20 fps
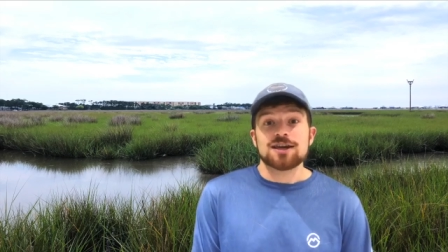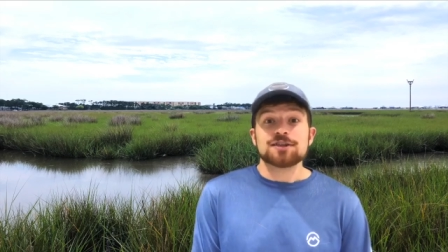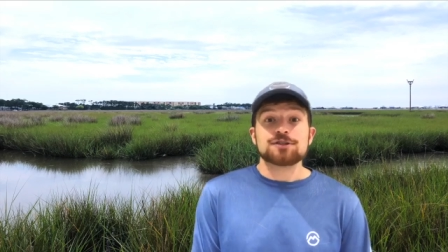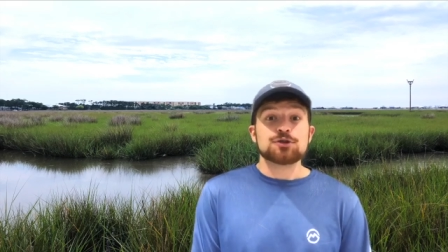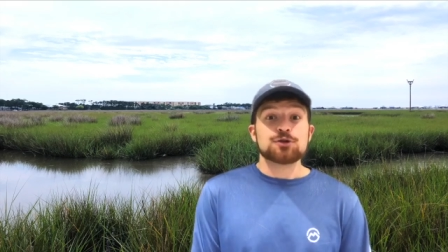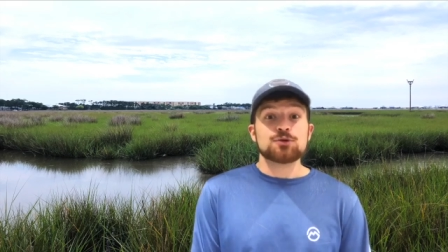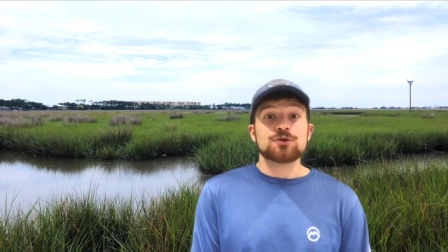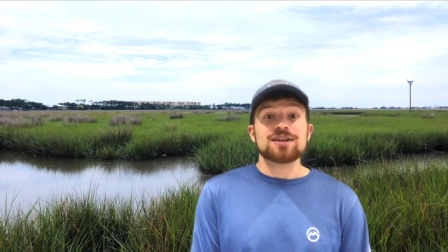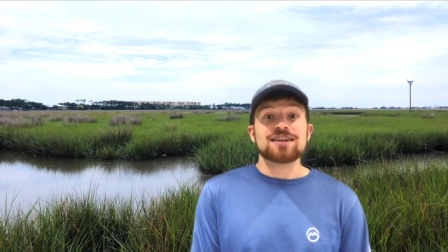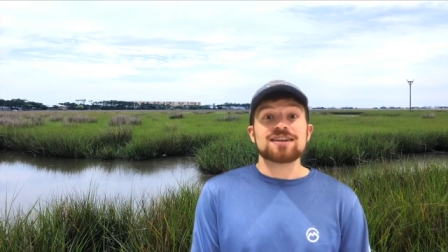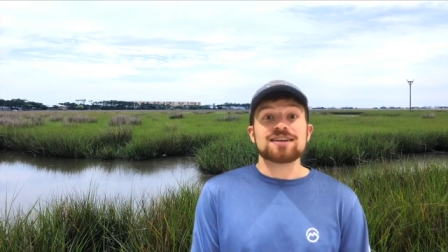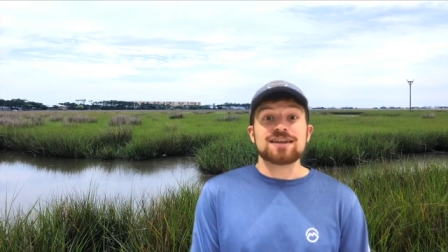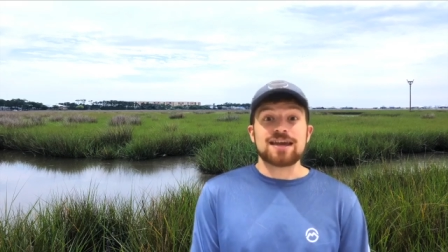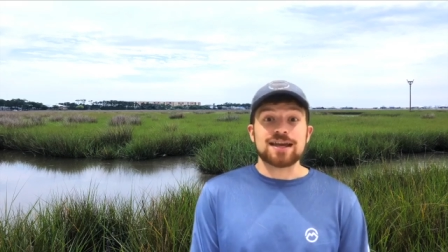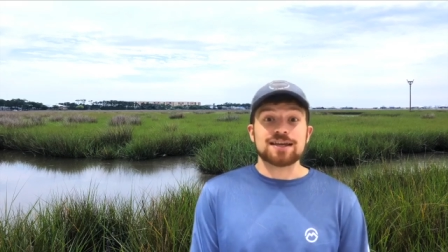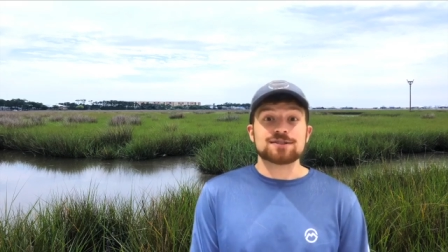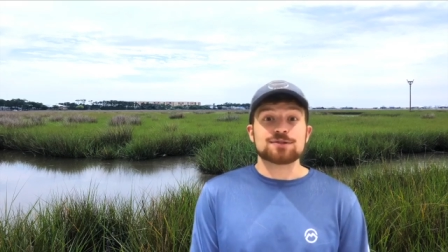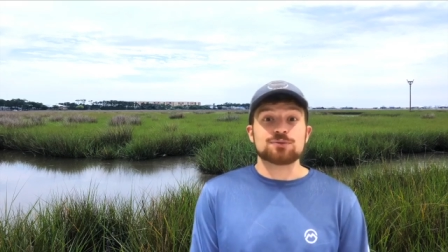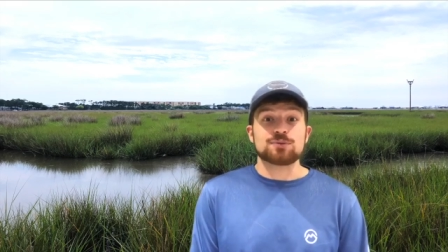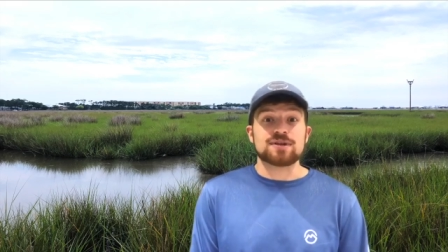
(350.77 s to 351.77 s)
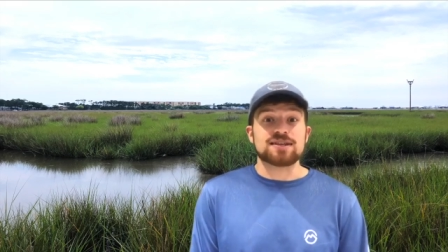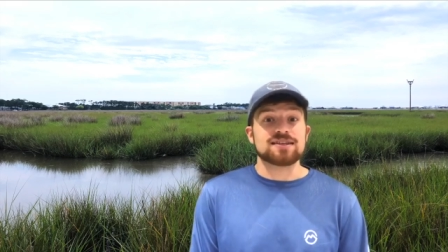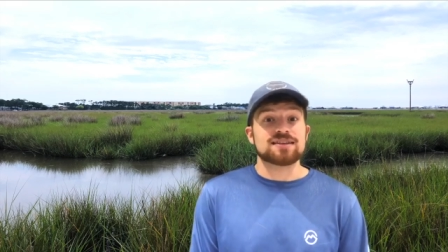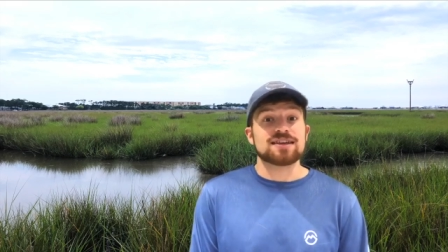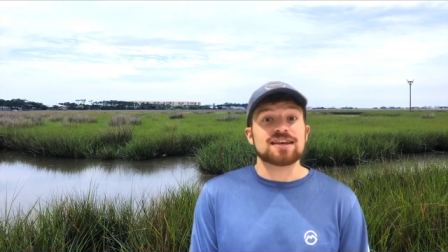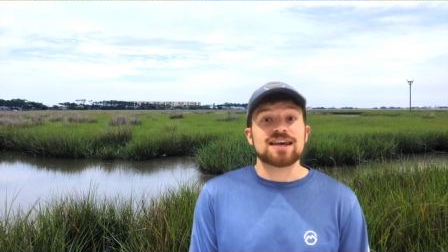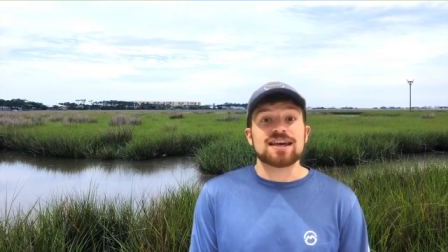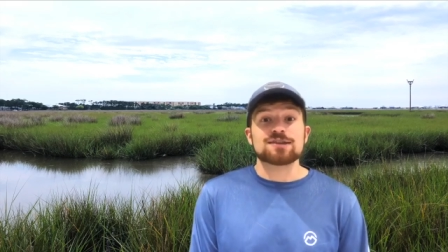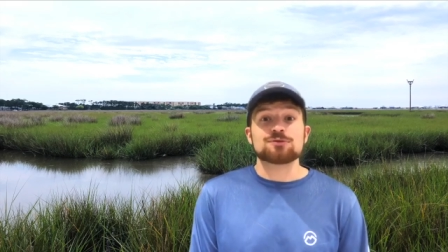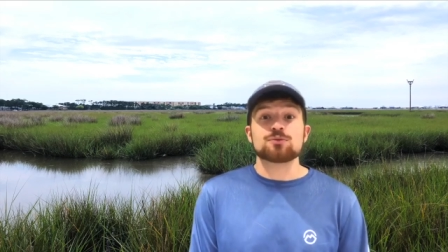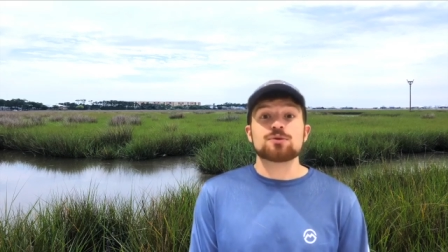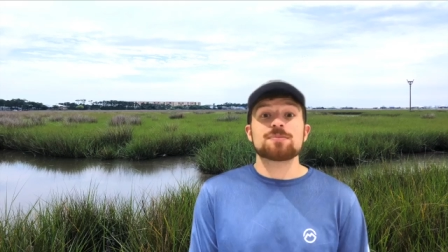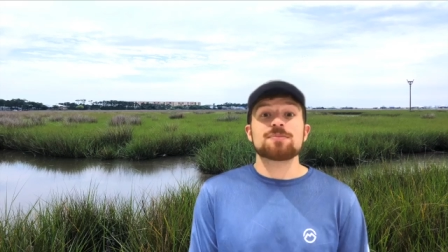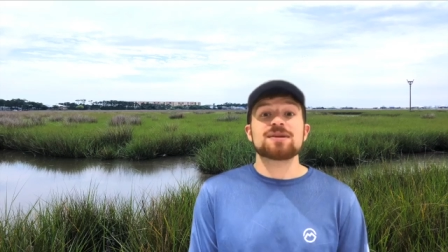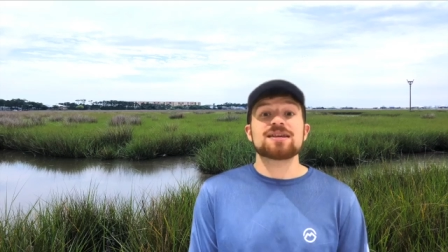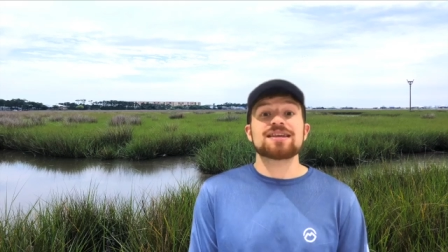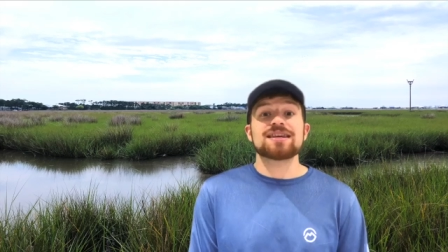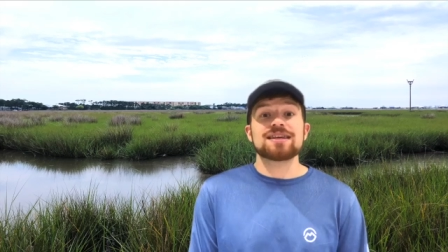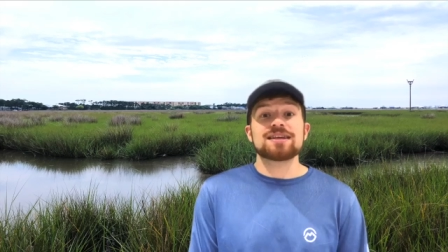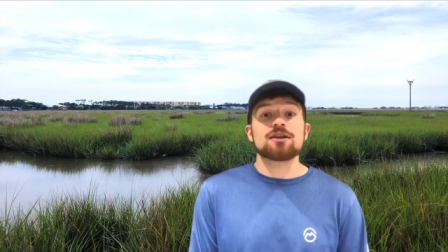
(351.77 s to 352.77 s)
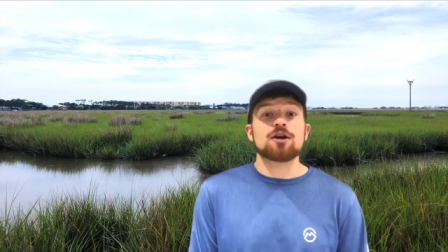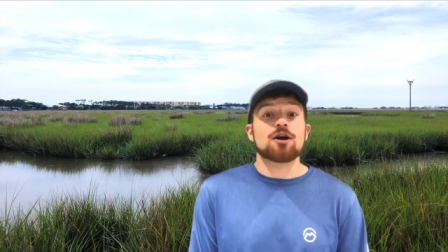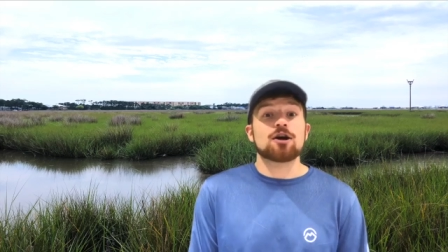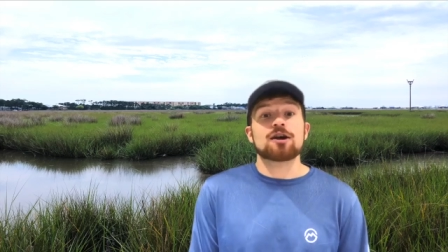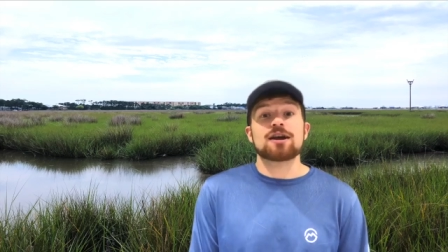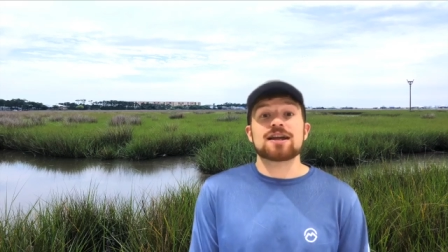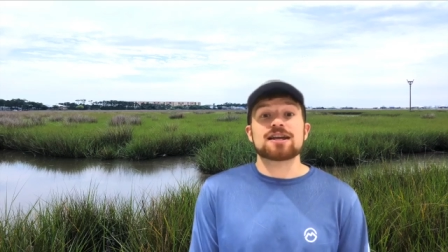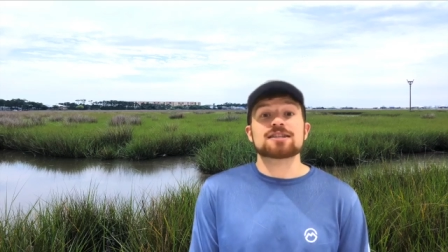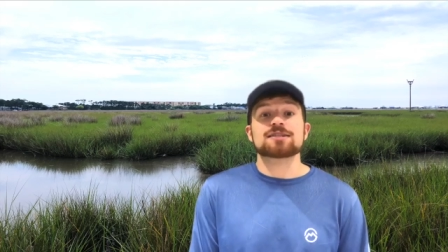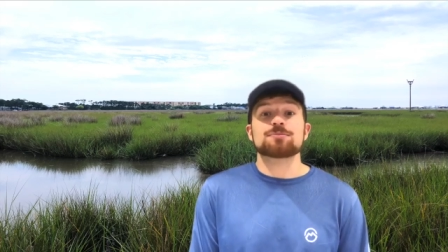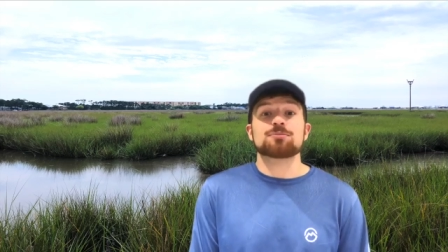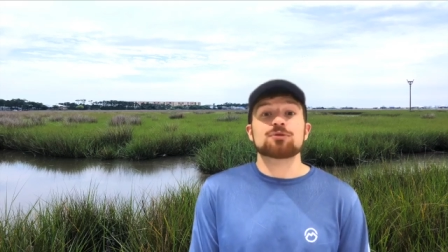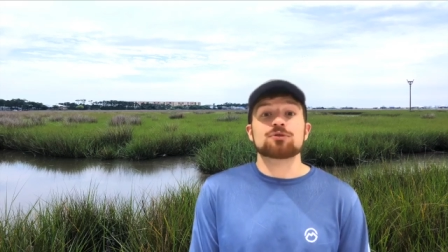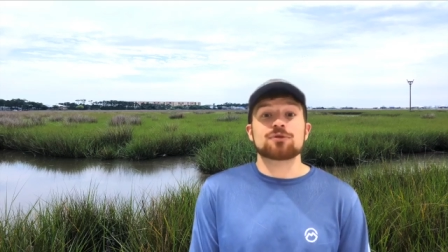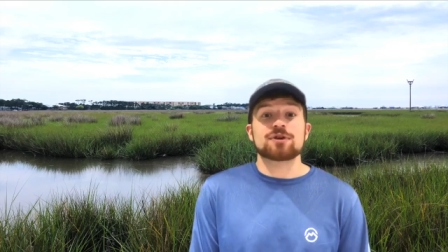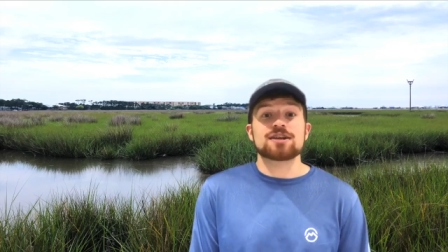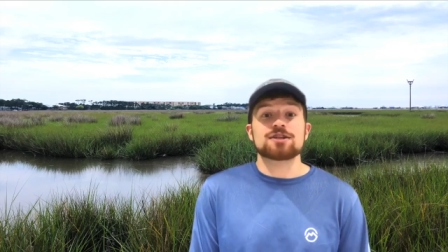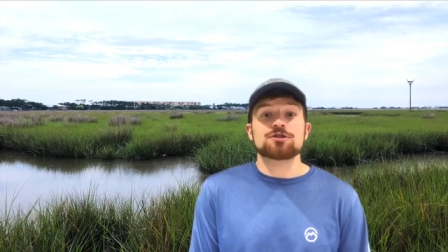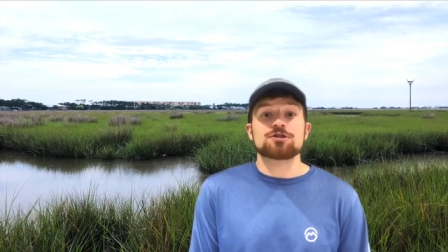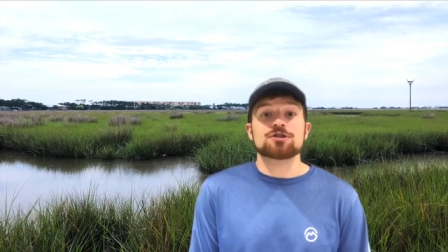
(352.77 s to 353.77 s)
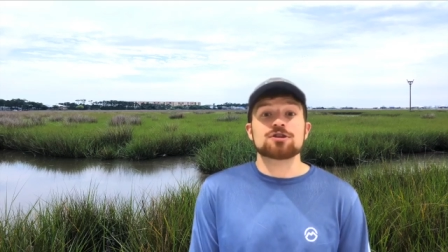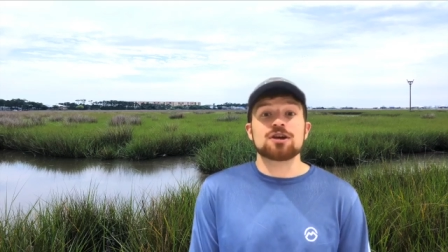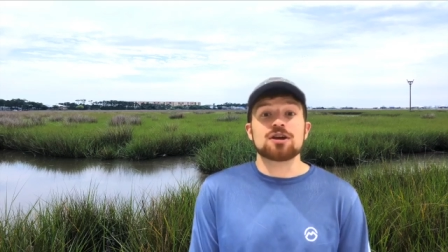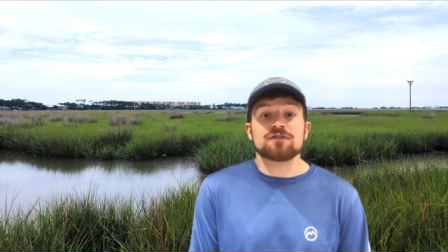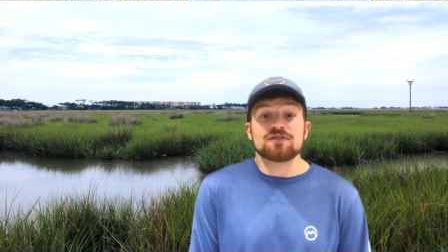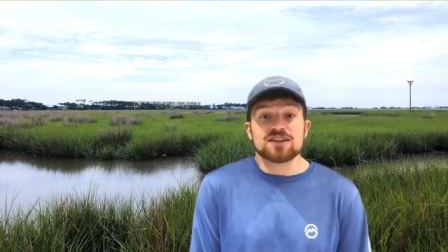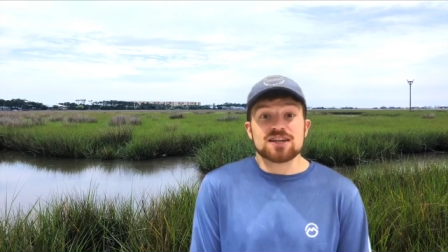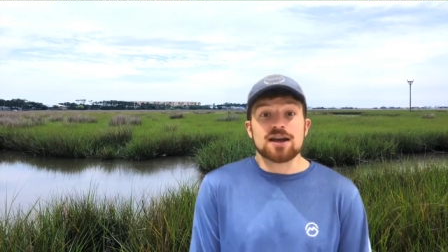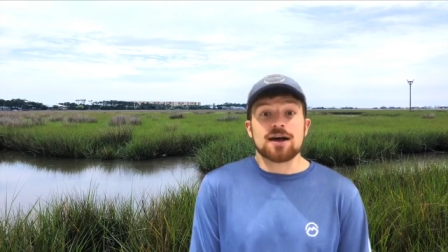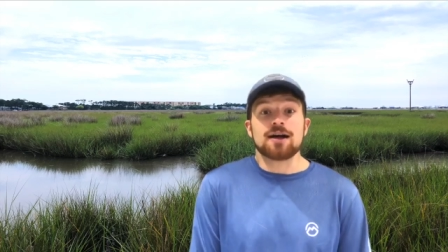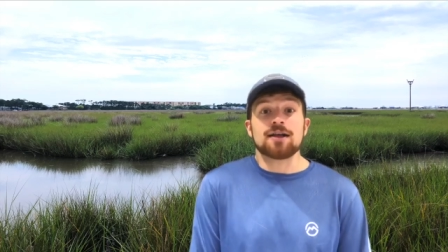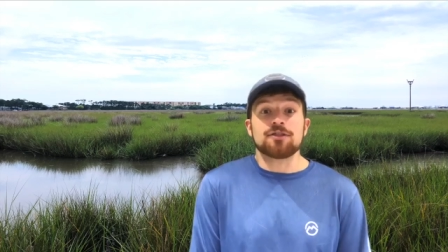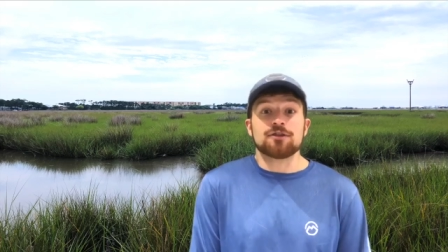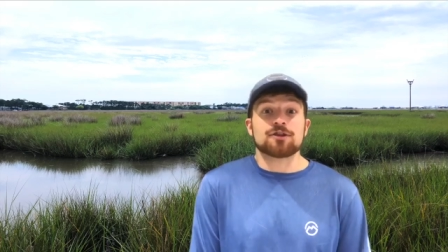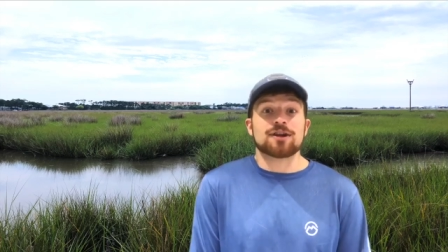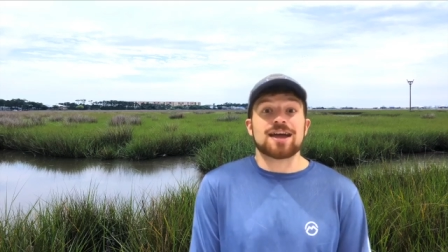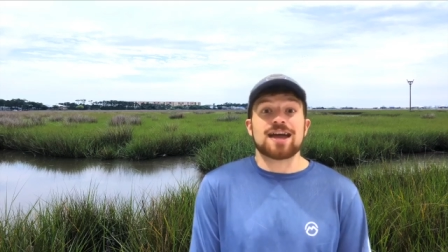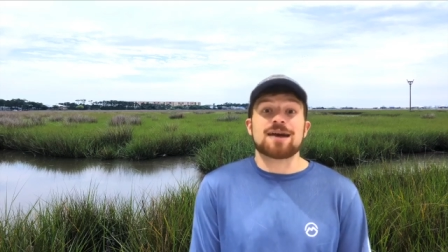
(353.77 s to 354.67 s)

Tune in next week as we begin our exploration of the other